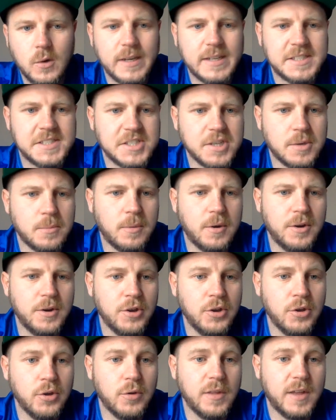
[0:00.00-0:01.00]
is someone
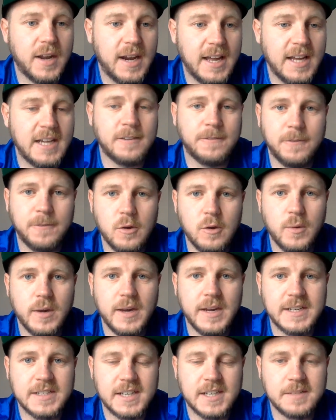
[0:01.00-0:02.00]
who in the last few
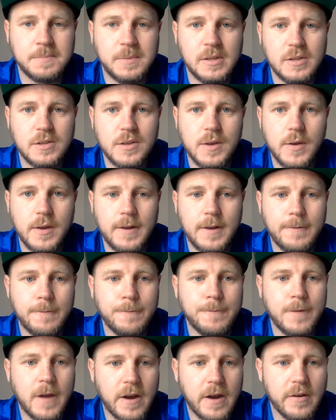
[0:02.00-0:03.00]
weeks has been doing
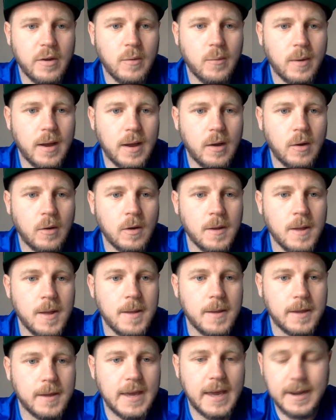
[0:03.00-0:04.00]
very well,
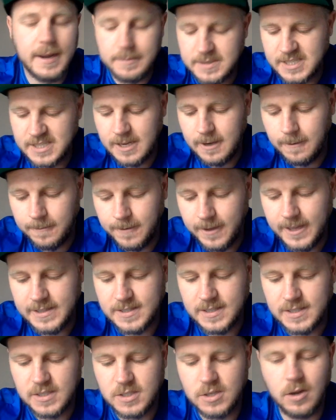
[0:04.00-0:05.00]
getting himself
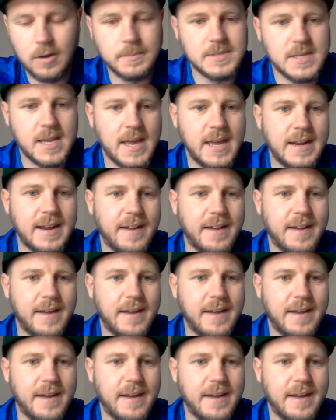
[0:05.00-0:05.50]
into the top 10.